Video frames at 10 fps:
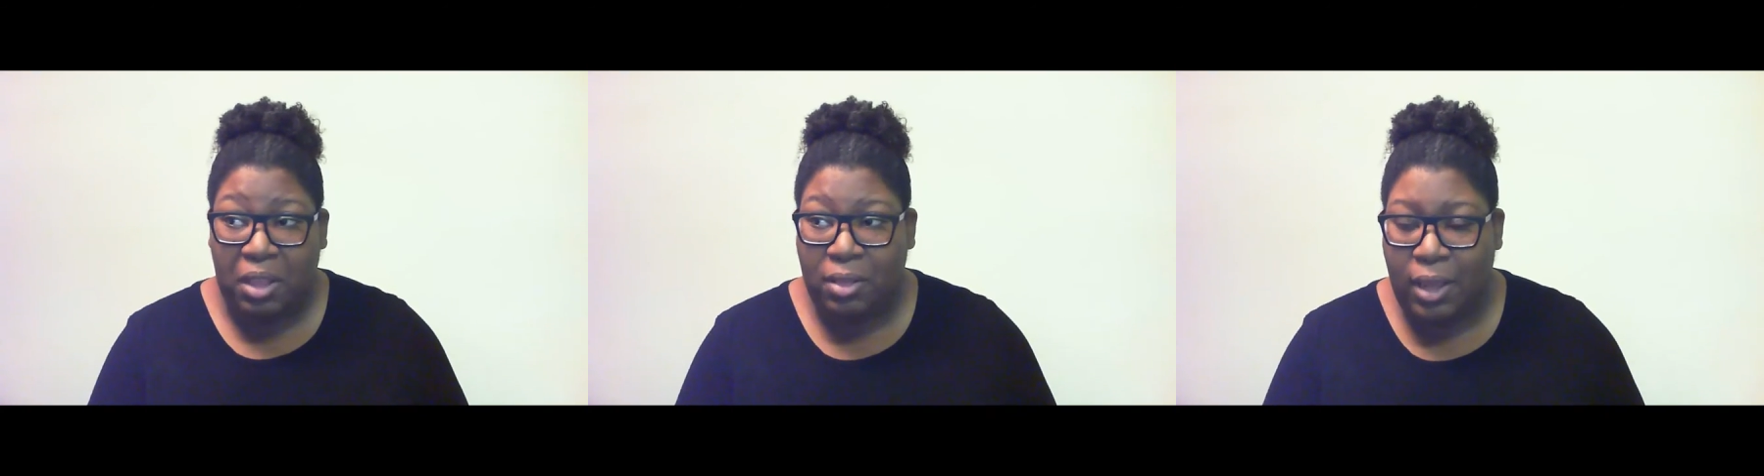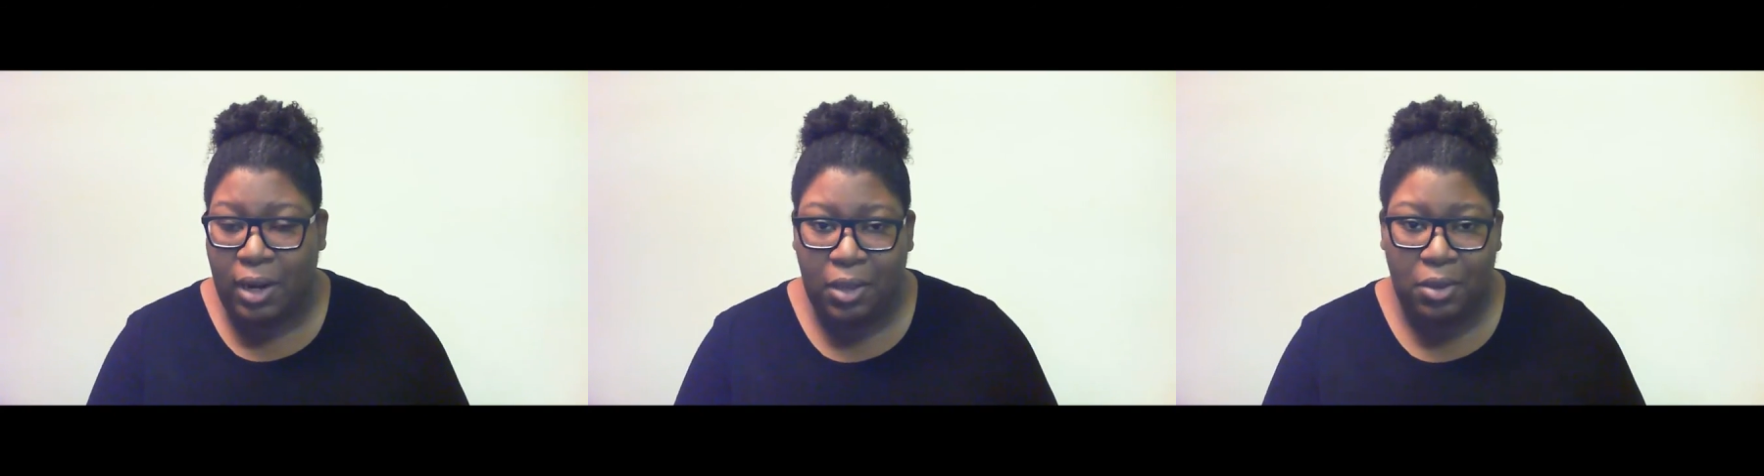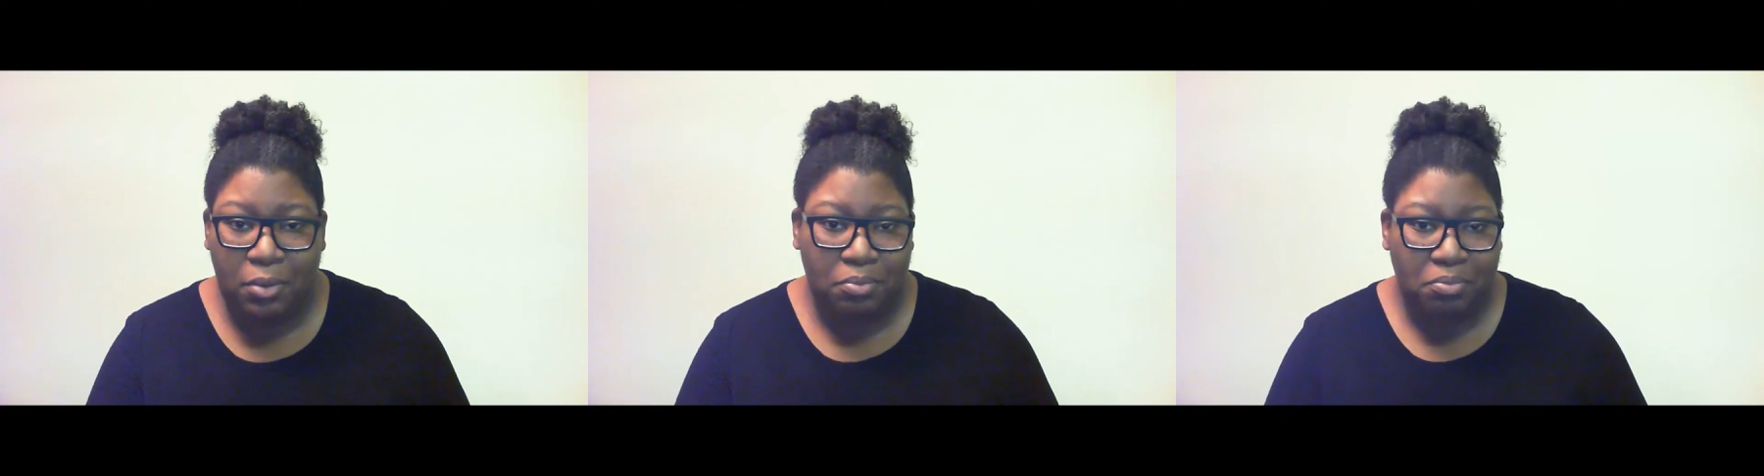
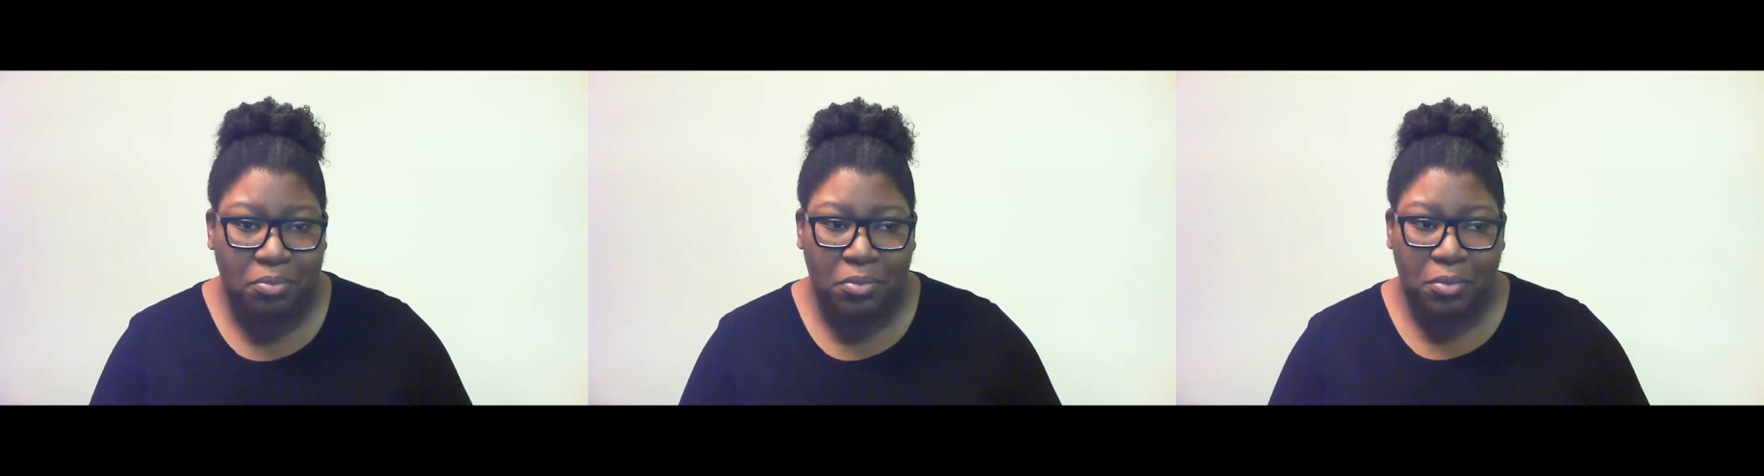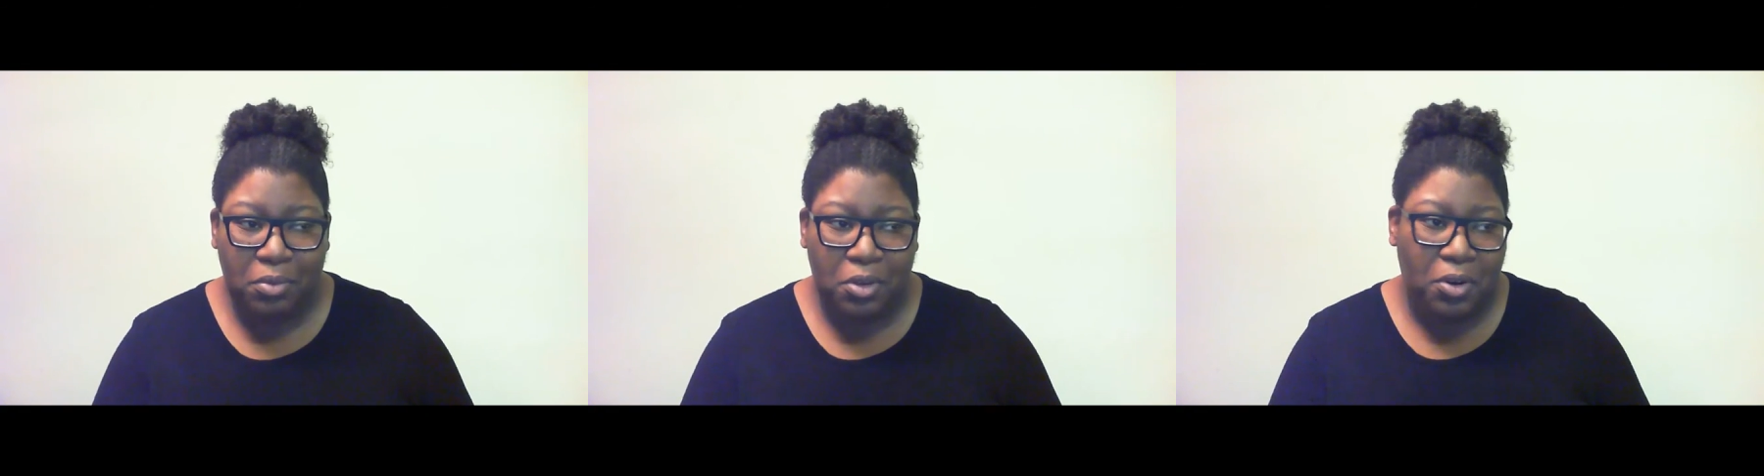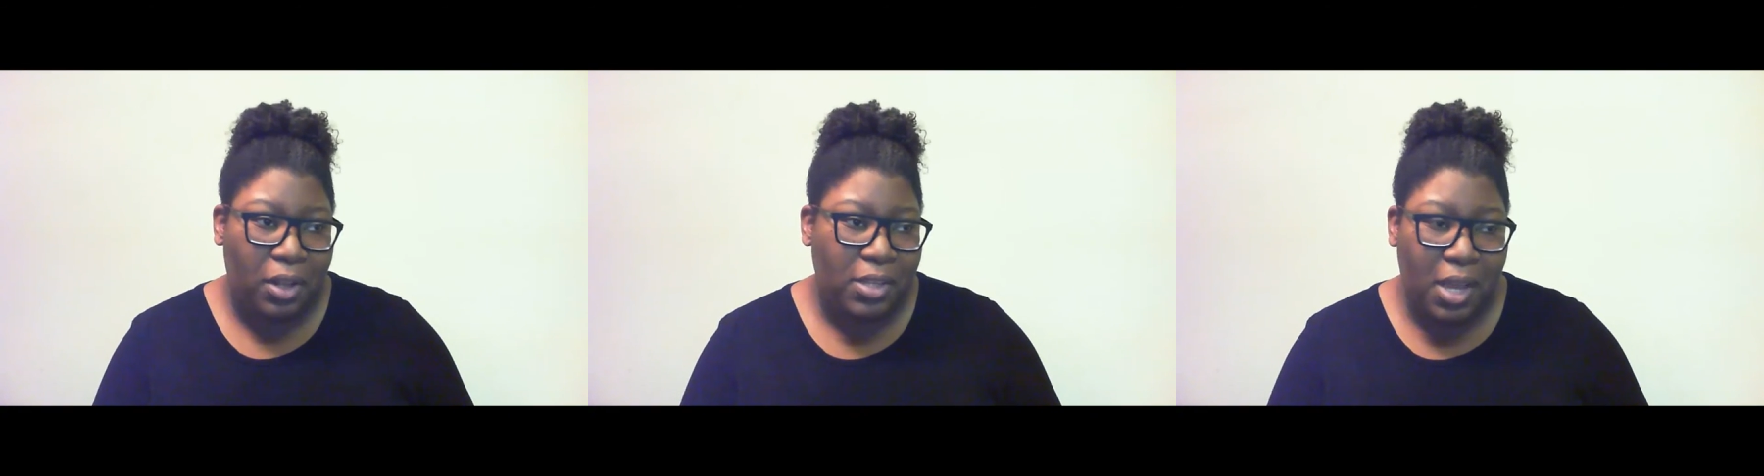athletic,
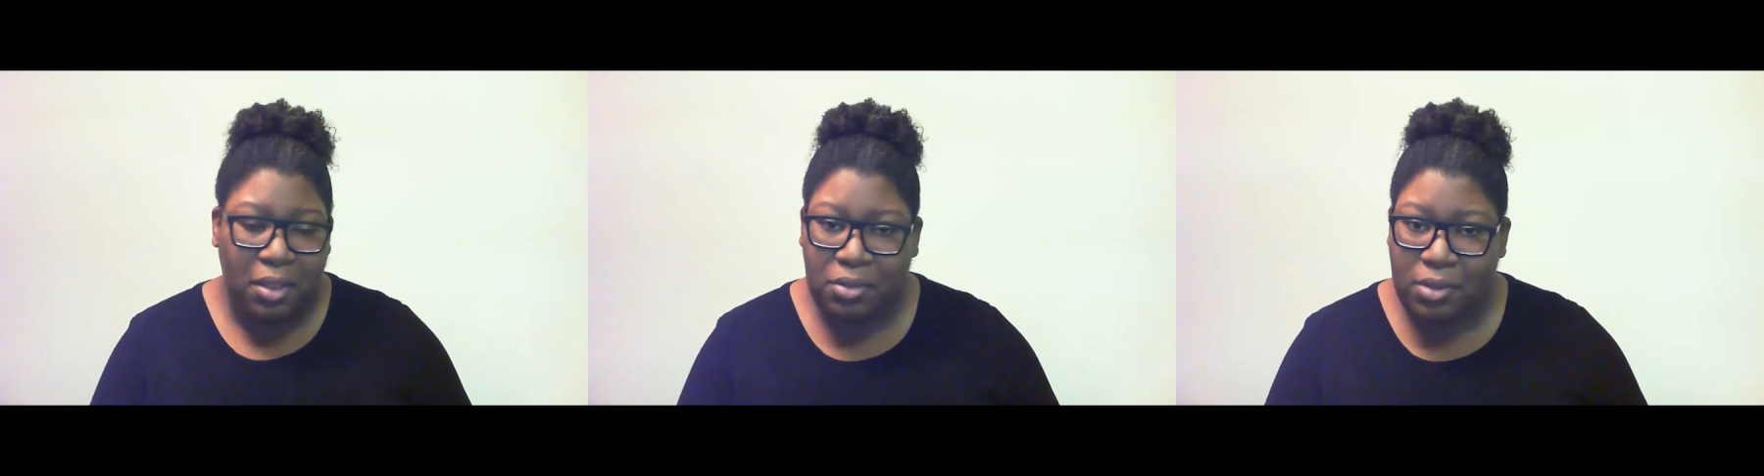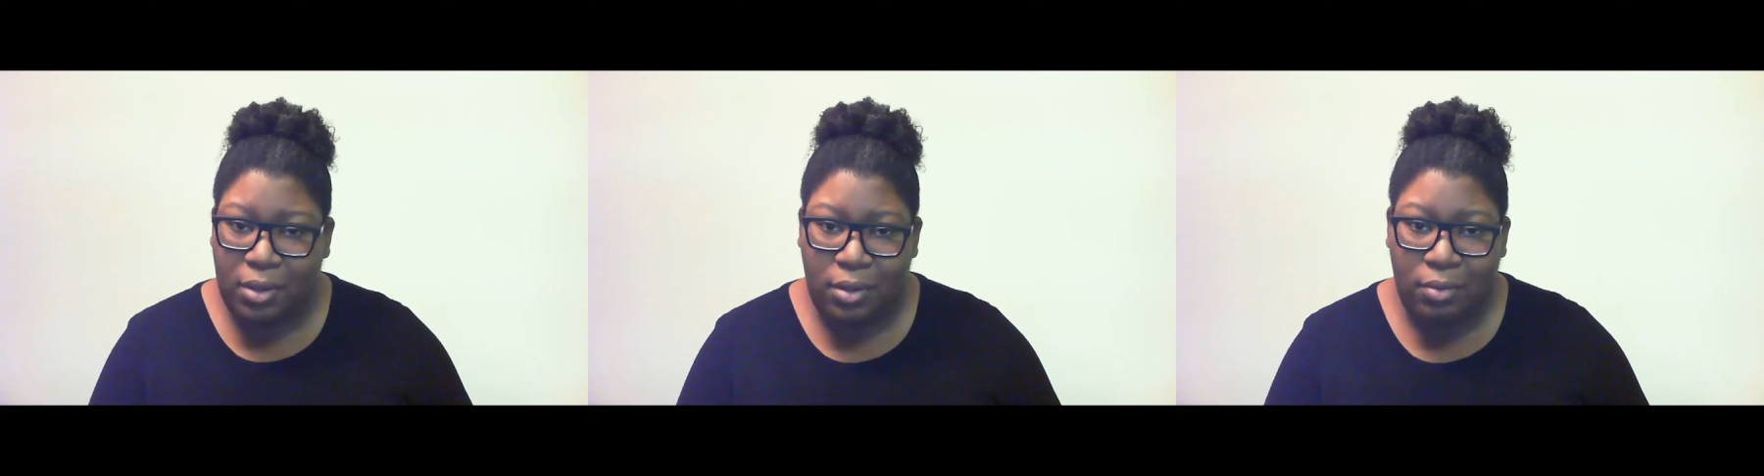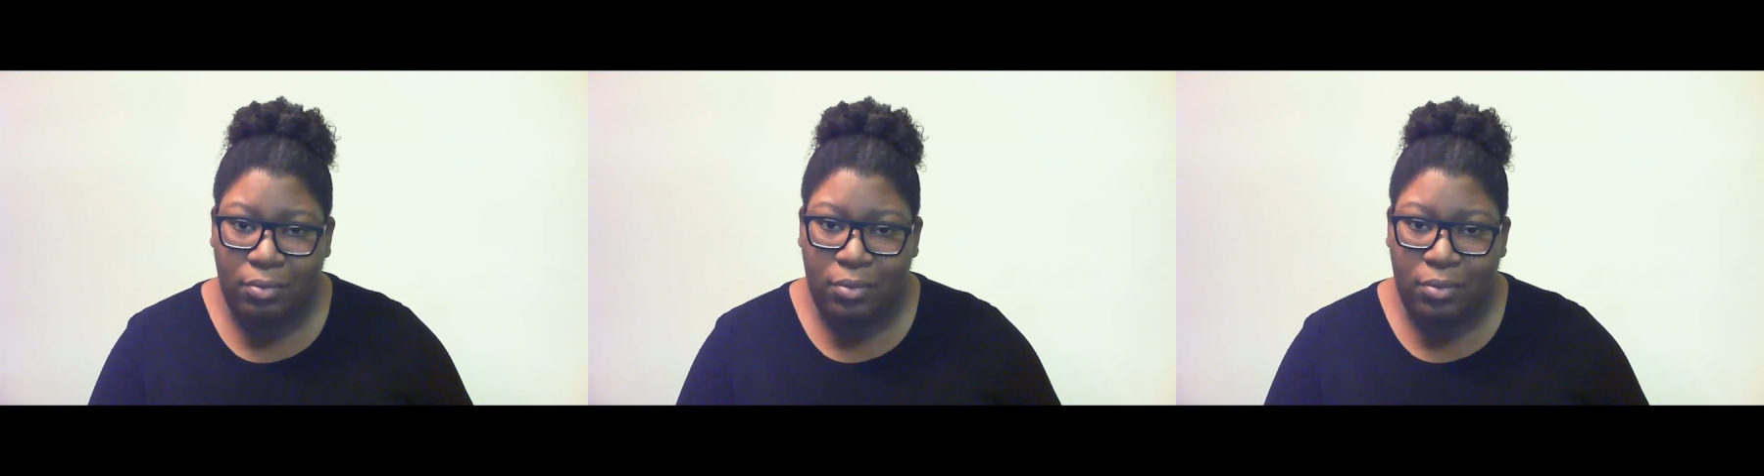you're not talented,